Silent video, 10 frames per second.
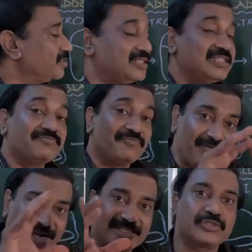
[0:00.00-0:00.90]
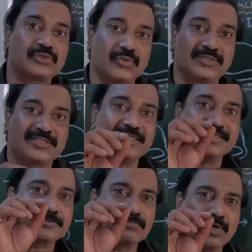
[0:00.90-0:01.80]
these fat stores, that
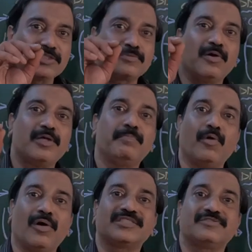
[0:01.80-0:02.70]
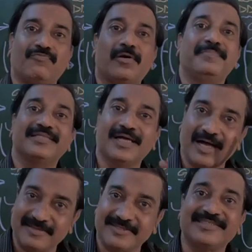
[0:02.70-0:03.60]
is small blocks, form in the
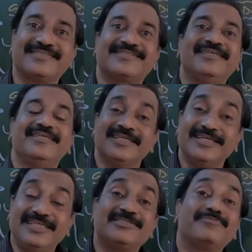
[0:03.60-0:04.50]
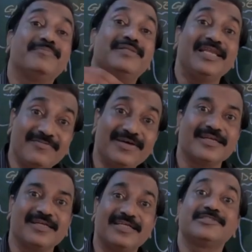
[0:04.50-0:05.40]
arteries. It is from the liver,
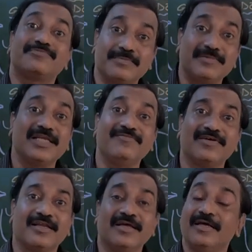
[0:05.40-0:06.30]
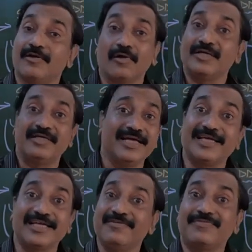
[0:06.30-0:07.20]
not
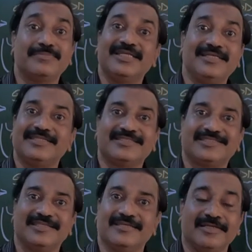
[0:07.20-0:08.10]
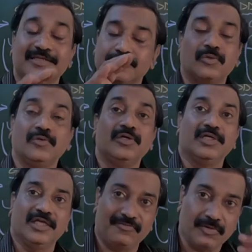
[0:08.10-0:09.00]
directly from the intestine. So
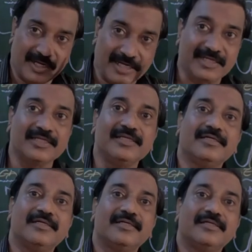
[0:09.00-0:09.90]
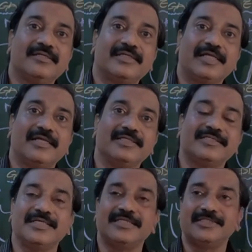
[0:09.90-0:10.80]
if you are eating
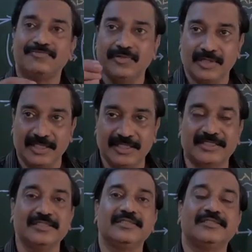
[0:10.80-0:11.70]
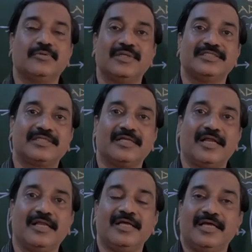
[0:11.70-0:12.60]
triglycerides, if you are eating
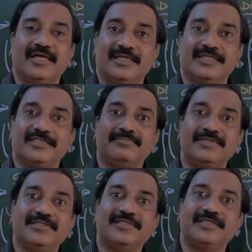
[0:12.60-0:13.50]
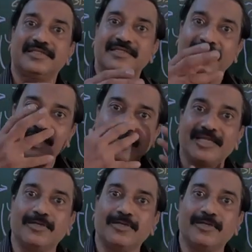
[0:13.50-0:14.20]
cholesterol, it doesn't mean that it directly